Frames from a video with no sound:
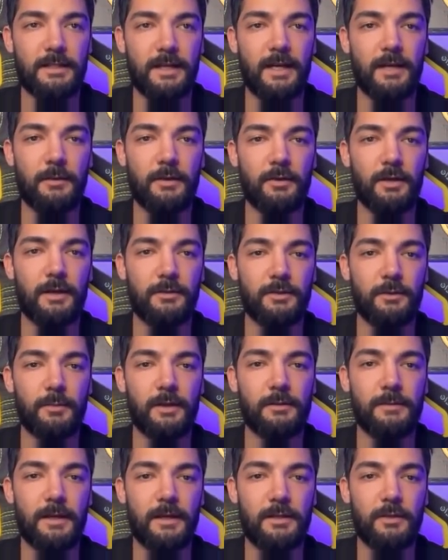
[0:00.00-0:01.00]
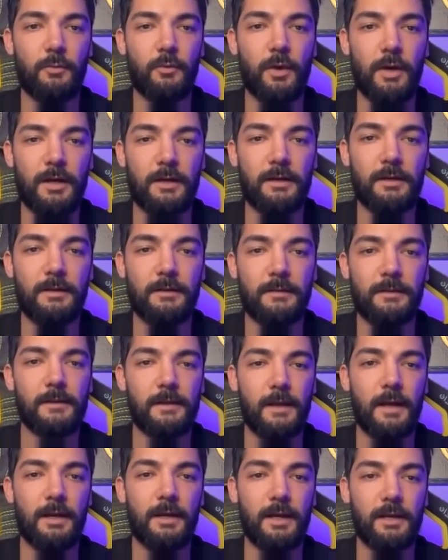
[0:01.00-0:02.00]
I have arrived at my Phantom wallet.
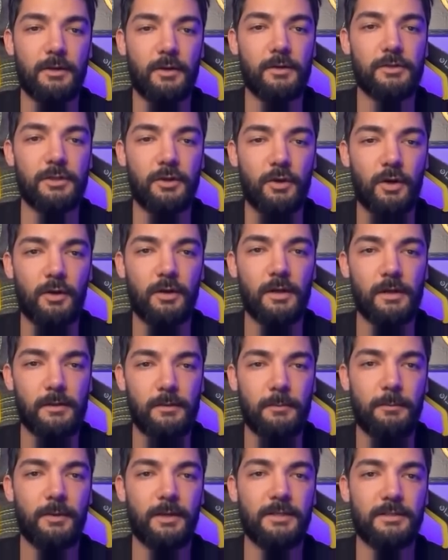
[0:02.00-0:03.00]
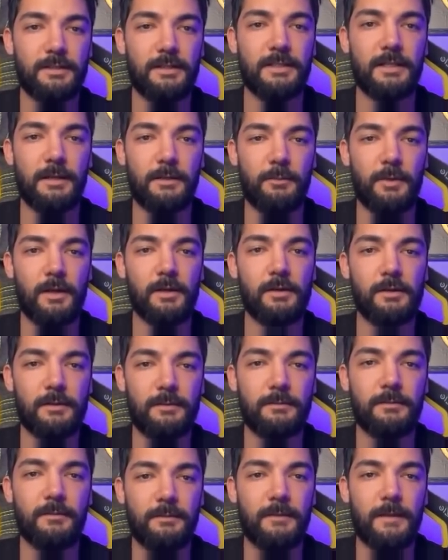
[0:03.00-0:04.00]
I clicked on Solana, pressed the send button.
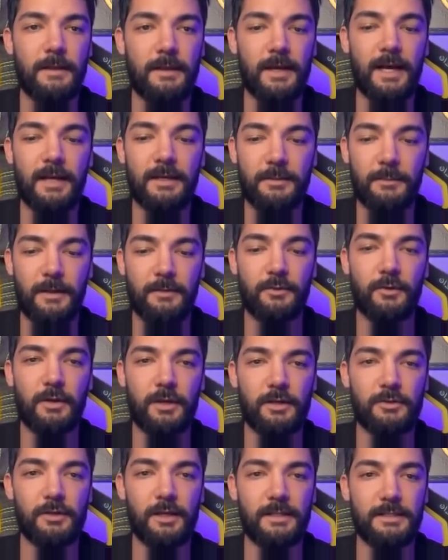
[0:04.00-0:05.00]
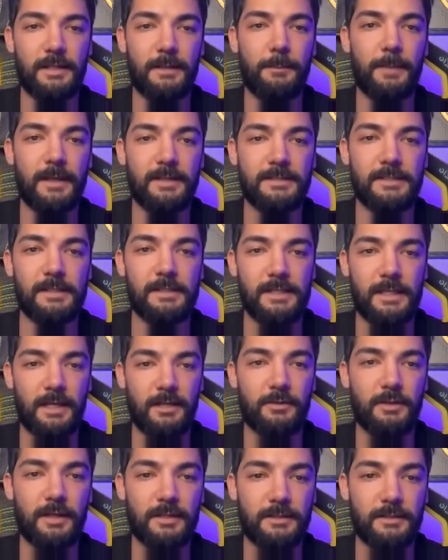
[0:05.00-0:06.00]
It asked me for an address. I pasted the
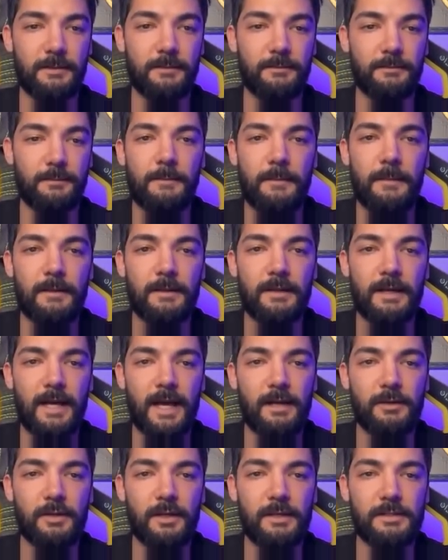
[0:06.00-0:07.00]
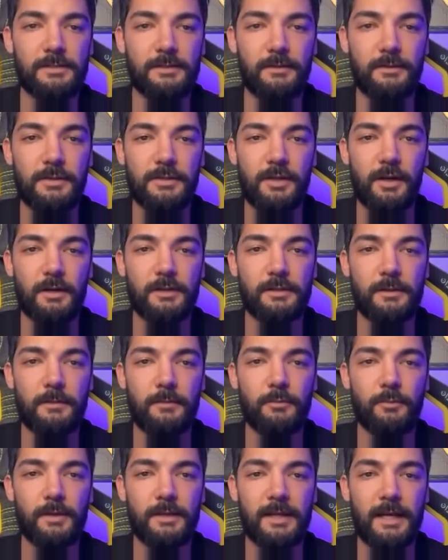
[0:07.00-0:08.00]
address. The address starts
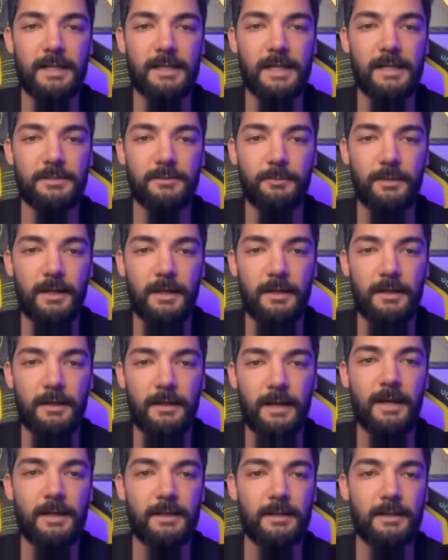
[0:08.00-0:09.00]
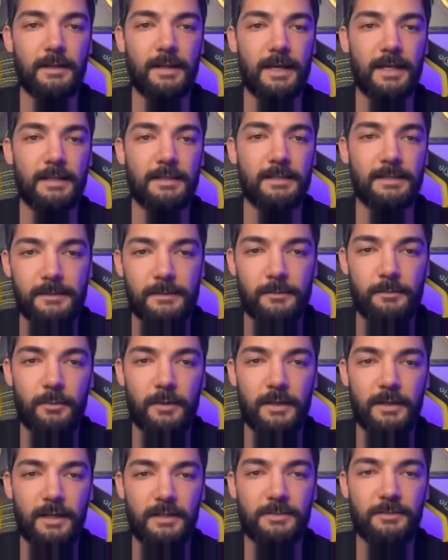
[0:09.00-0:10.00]
with eight X B and ends
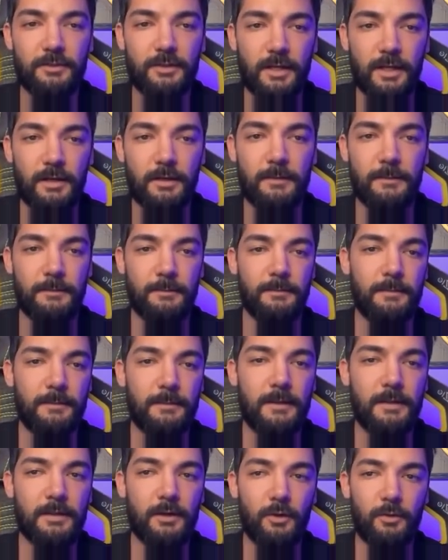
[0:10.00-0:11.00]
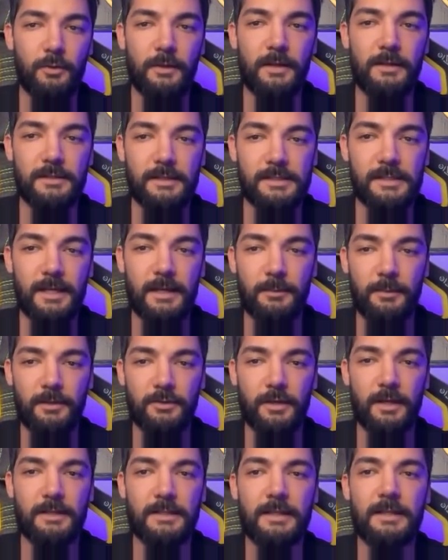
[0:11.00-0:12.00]
with S three L. So it's the same
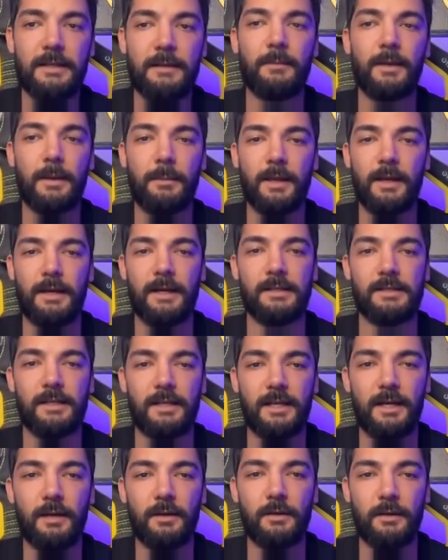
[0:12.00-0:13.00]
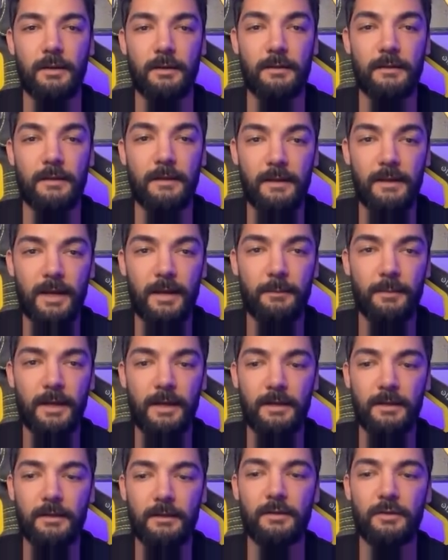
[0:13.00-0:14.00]
address as in my Binance account. I
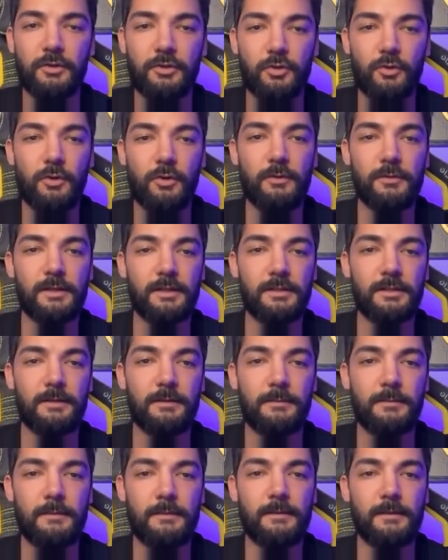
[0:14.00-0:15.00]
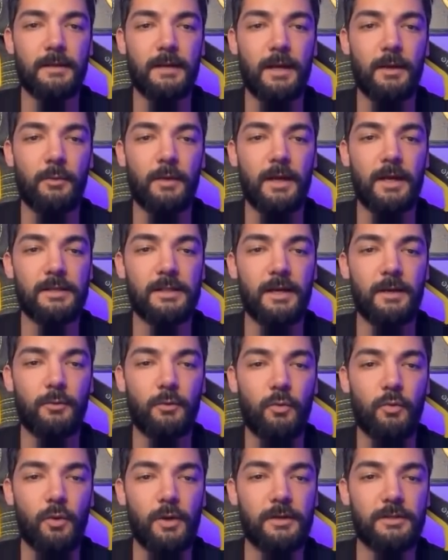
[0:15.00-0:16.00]
make sure of this. Then when I type
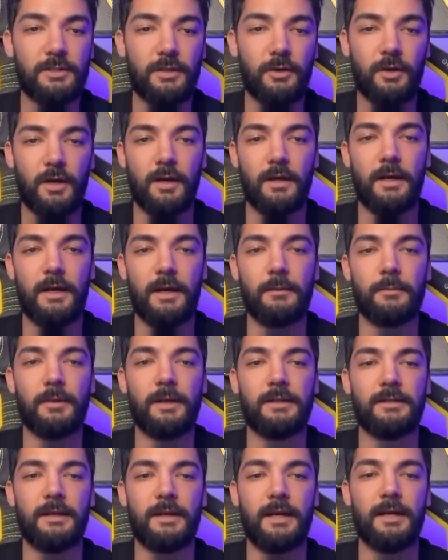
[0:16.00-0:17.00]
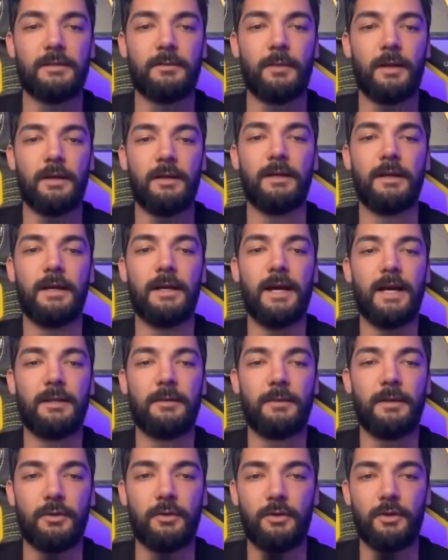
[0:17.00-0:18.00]
one Solana and press the next button, it asks
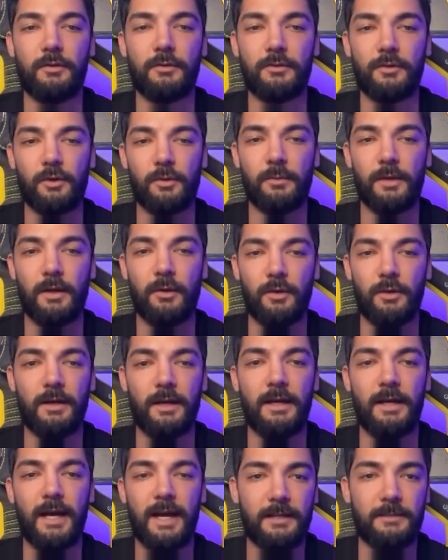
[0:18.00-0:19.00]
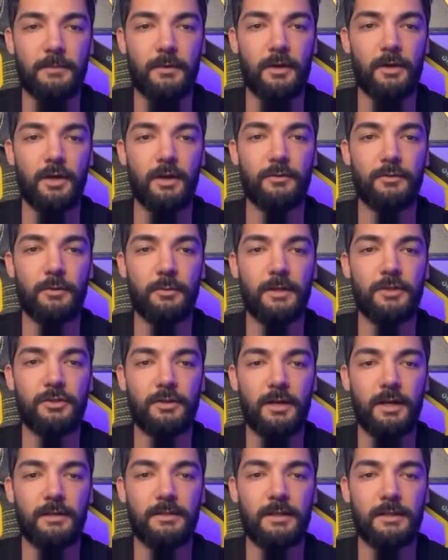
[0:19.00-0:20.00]
me to confirm, and look, it asks for a confirmation
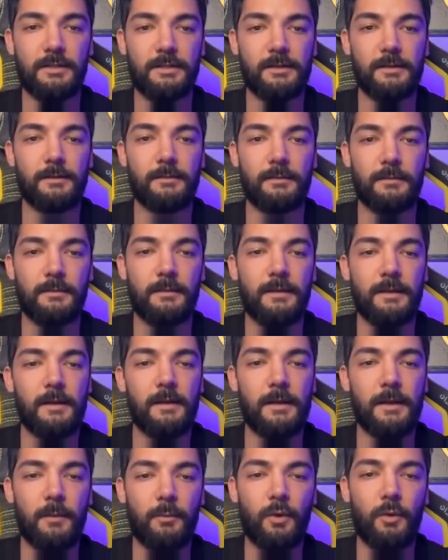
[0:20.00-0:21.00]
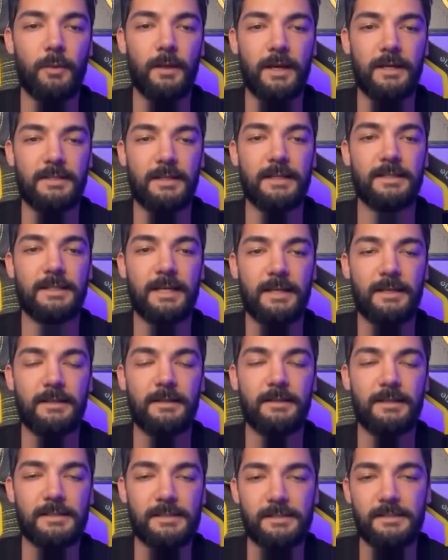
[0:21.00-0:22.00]
like this. The moment I say
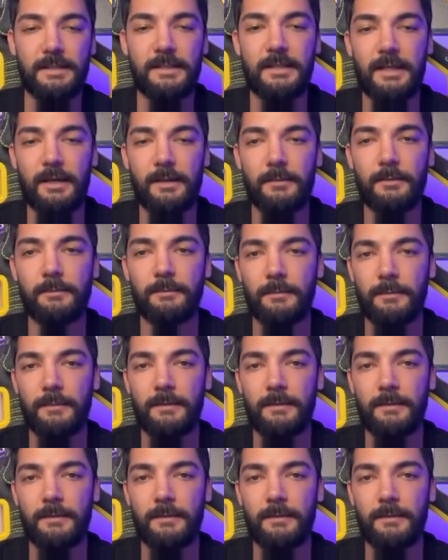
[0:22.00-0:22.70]
sent, this is the same.